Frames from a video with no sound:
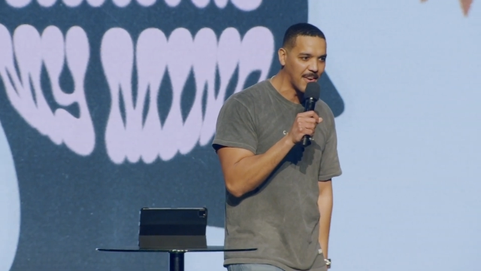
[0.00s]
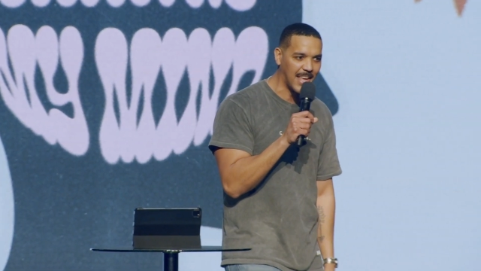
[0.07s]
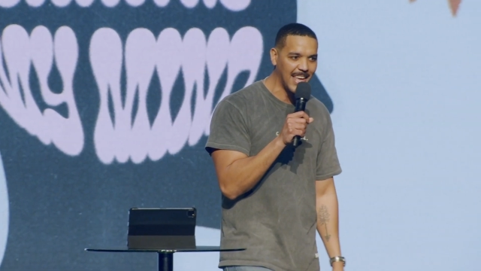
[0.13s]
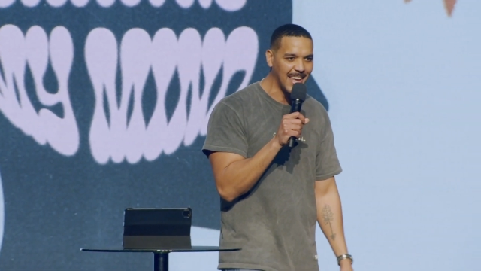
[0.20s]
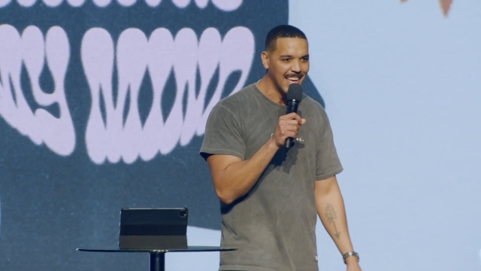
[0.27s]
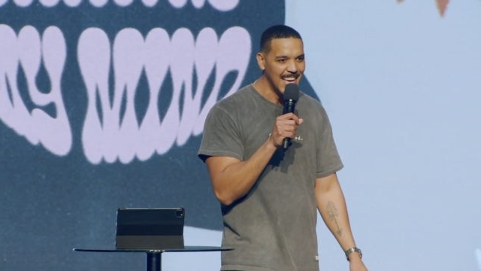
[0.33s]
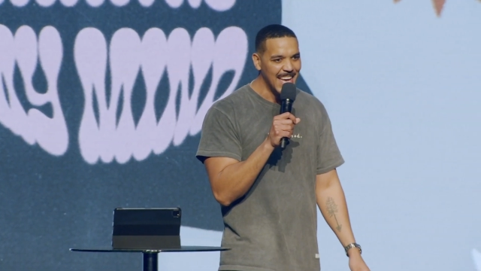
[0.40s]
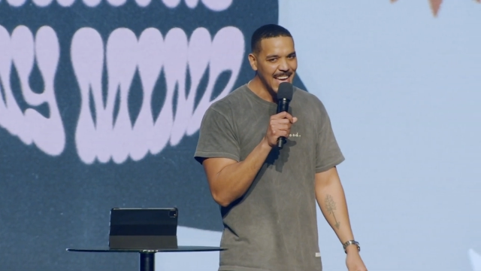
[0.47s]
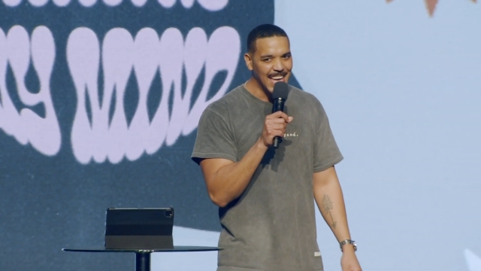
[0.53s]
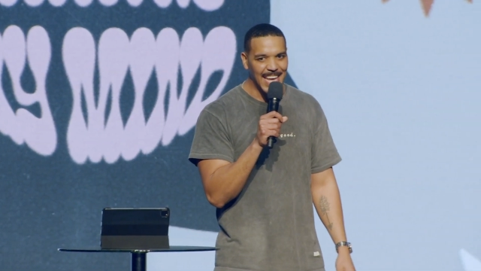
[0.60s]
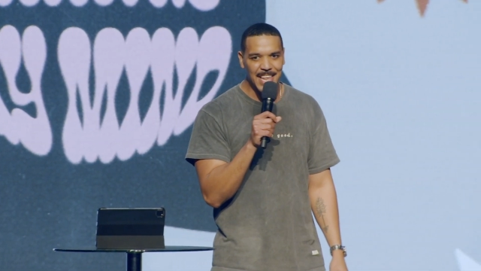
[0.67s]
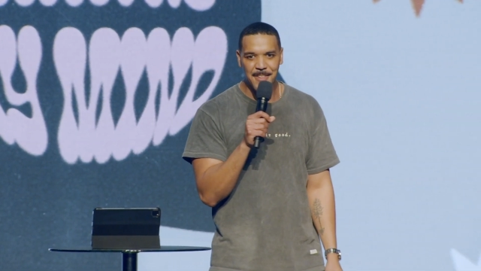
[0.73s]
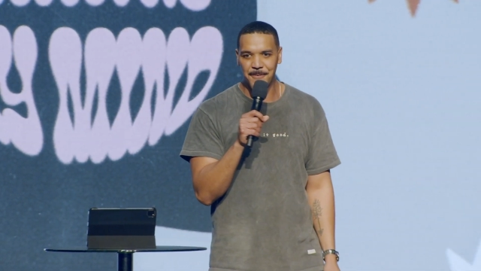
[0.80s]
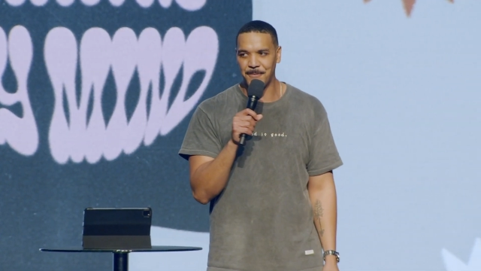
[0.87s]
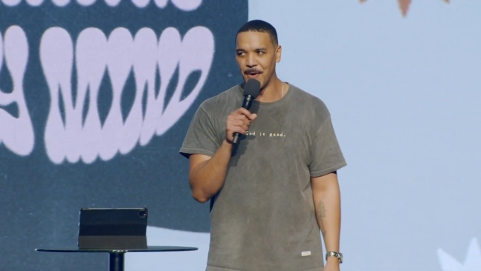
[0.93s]

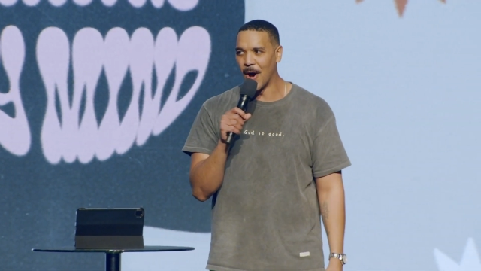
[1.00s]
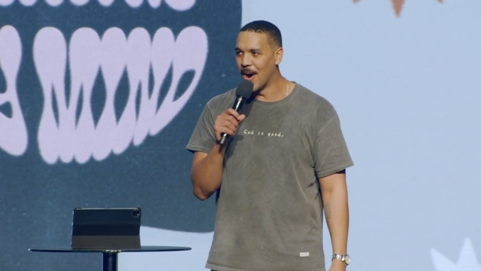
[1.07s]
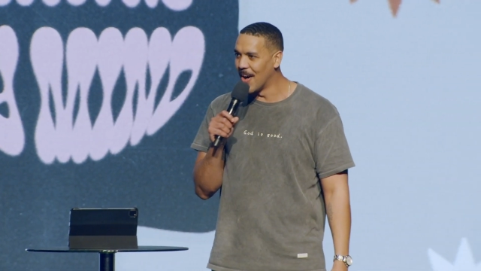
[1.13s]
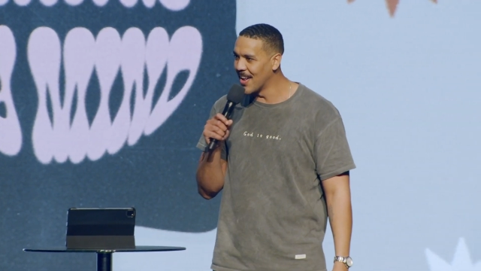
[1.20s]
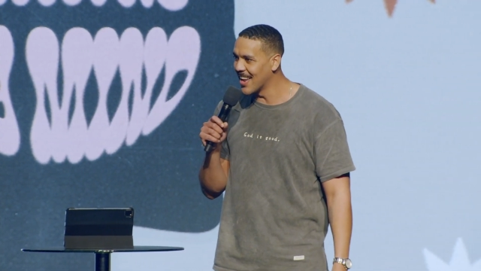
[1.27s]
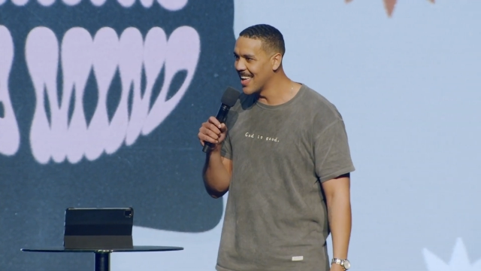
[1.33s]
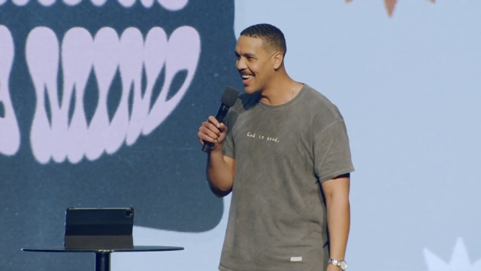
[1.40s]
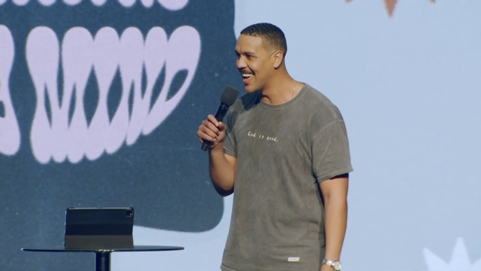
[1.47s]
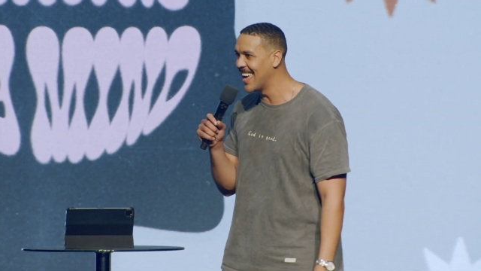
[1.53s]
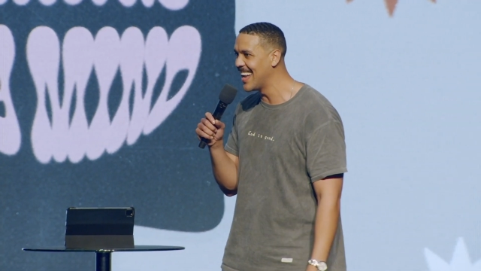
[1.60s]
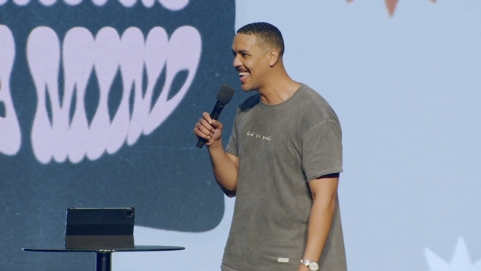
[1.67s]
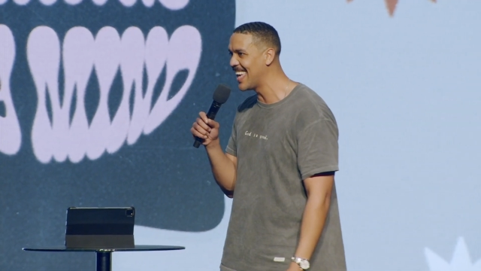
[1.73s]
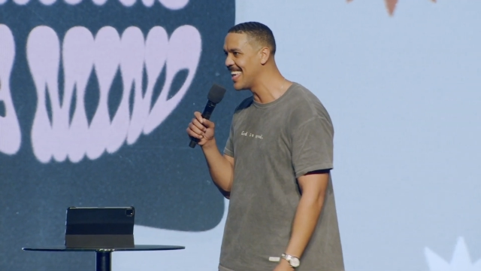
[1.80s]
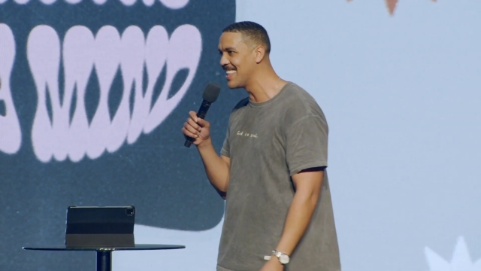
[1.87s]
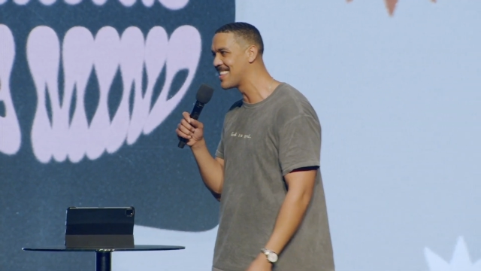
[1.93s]
He's fallen.
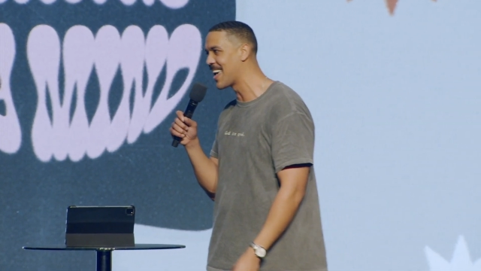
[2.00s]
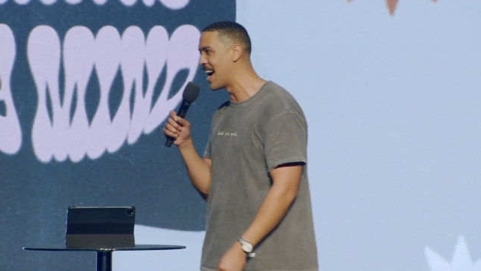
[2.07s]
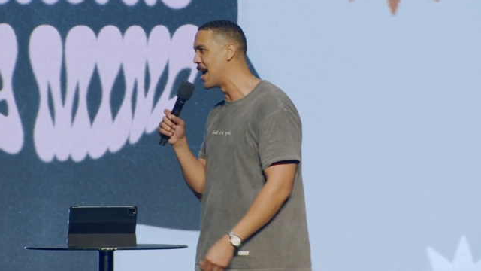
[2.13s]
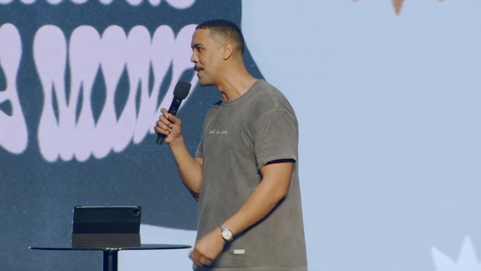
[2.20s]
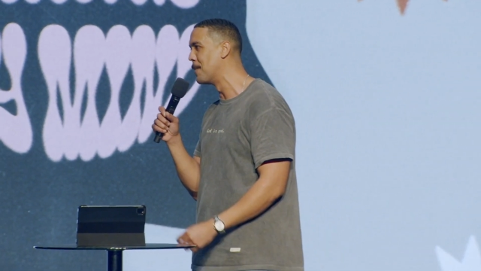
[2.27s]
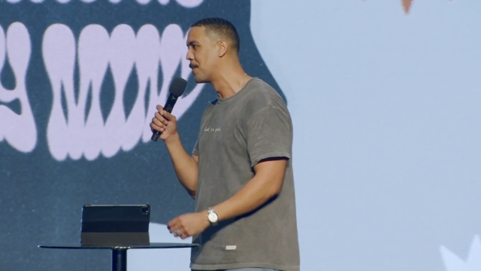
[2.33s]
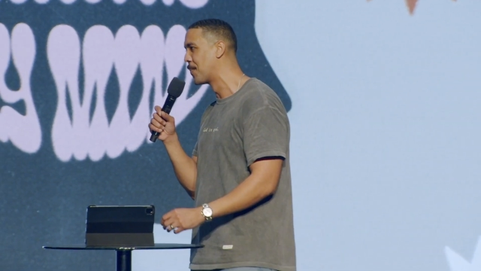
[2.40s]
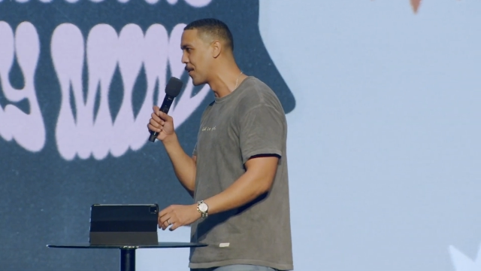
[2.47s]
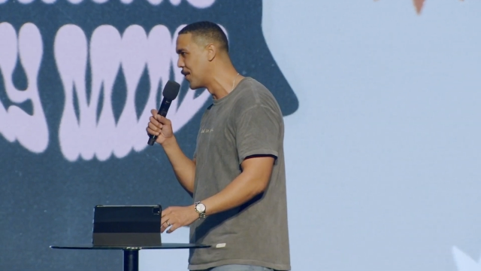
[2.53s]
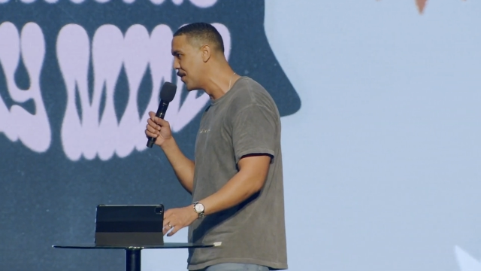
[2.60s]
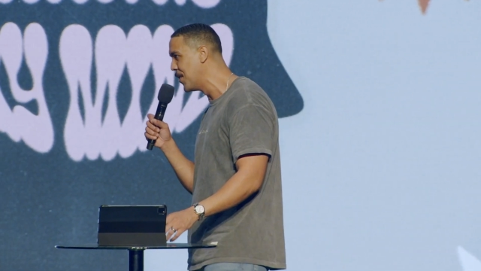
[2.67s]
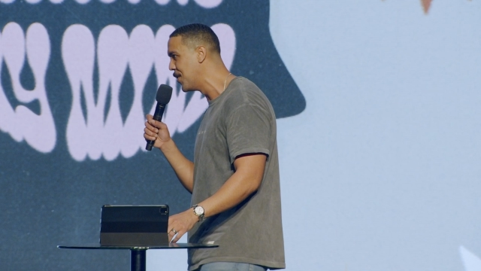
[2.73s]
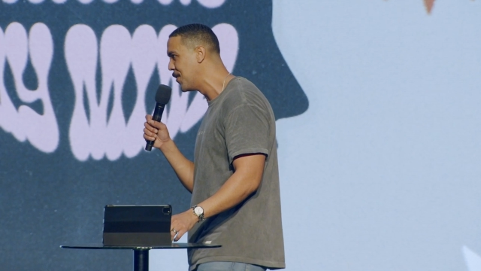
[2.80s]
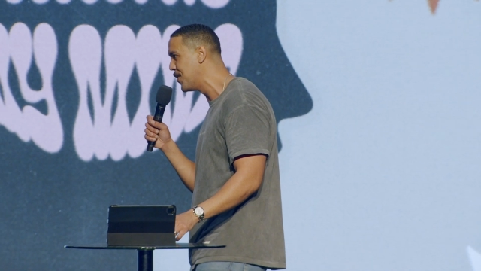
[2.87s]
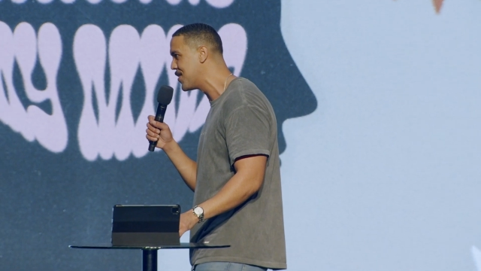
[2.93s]
He's gotten
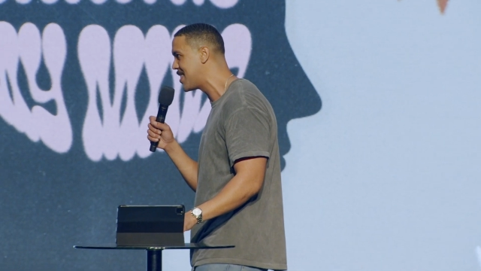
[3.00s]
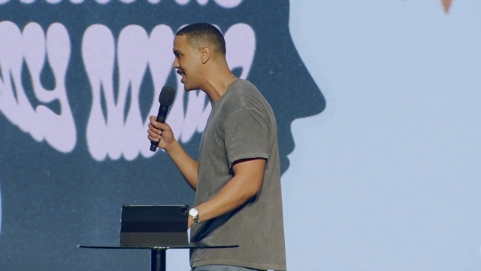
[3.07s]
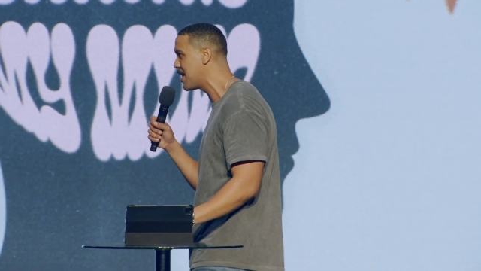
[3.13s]
bruised.